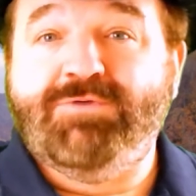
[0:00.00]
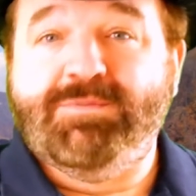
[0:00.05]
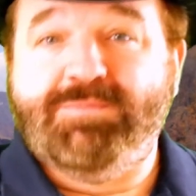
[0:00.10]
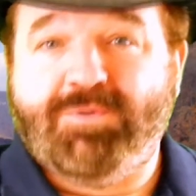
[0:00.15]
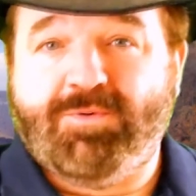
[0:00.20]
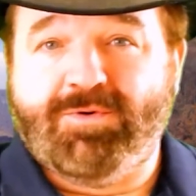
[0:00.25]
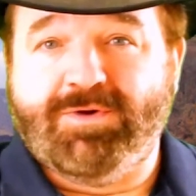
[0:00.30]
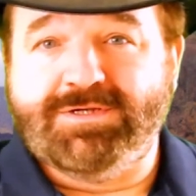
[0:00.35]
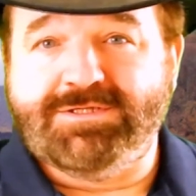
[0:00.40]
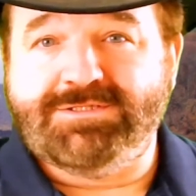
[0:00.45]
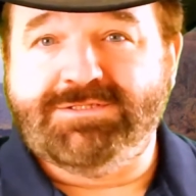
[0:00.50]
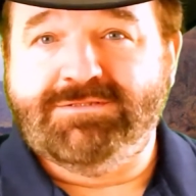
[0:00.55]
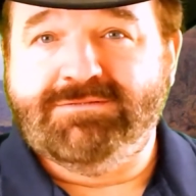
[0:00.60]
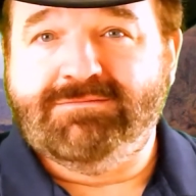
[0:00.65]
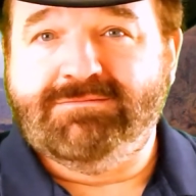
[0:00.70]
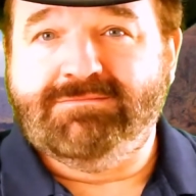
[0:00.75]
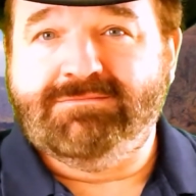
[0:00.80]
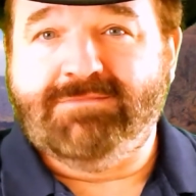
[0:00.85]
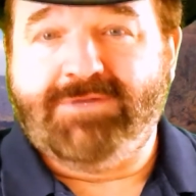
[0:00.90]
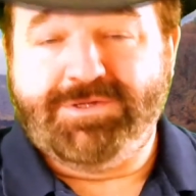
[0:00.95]
reports,
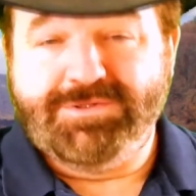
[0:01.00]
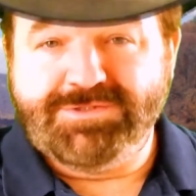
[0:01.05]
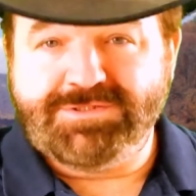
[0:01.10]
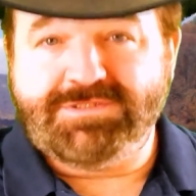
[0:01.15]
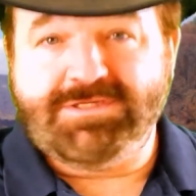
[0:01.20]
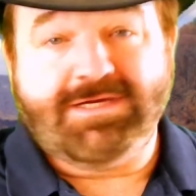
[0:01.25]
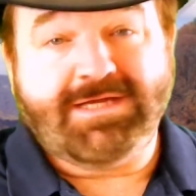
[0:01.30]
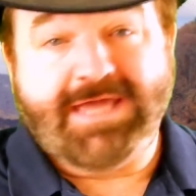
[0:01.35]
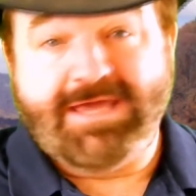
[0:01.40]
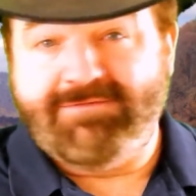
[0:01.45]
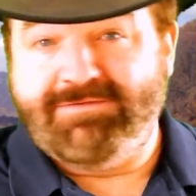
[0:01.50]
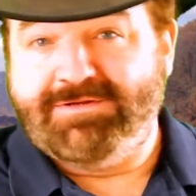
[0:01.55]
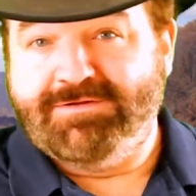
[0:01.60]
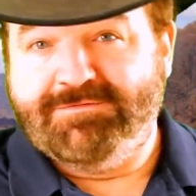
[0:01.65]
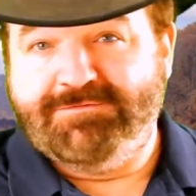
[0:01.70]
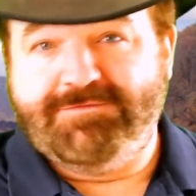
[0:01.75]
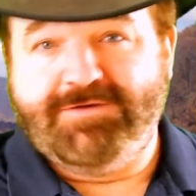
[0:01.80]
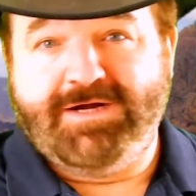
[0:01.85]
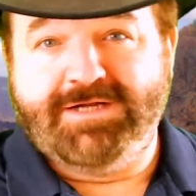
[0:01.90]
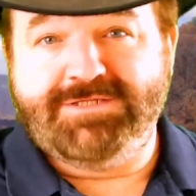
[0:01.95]
are you stuck having to
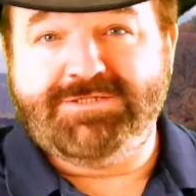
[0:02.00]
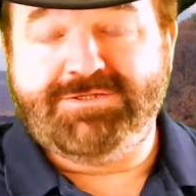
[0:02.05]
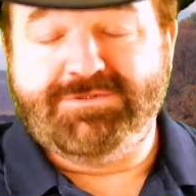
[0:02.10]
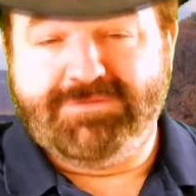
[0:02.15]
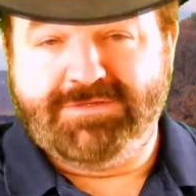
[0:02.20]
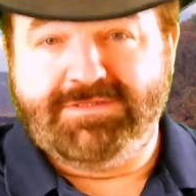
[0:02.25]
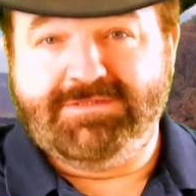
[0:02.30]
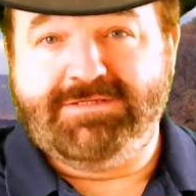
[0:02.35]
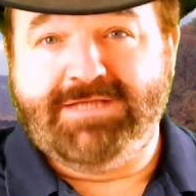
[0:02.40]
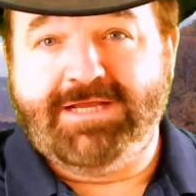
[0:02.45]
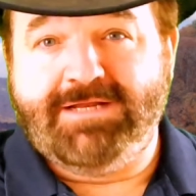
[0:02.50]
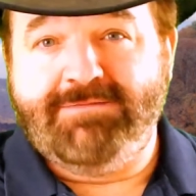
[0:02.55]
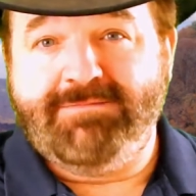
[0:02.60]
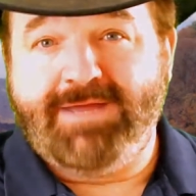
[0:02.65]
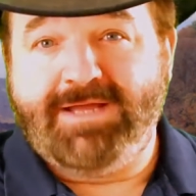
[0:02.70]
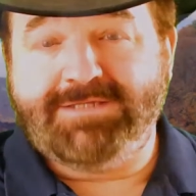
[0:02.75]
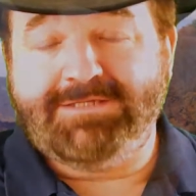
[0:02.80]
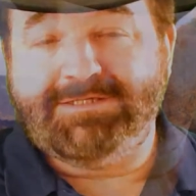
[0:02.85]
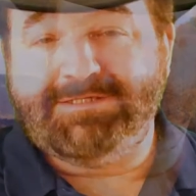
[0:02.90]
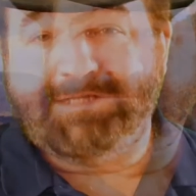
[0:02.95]
fudge so that the data
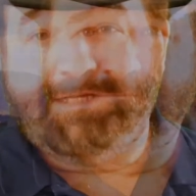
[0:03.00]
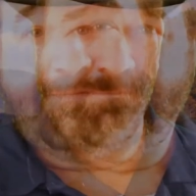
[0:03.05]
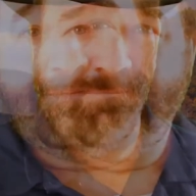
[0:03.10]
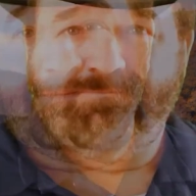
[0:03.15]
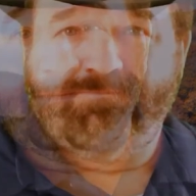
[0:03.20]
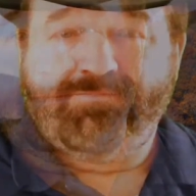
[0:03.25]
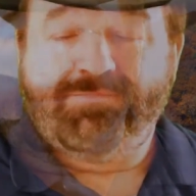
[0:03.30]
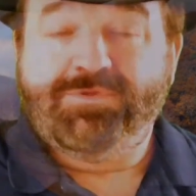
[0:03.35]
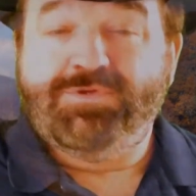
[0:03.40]
matches up?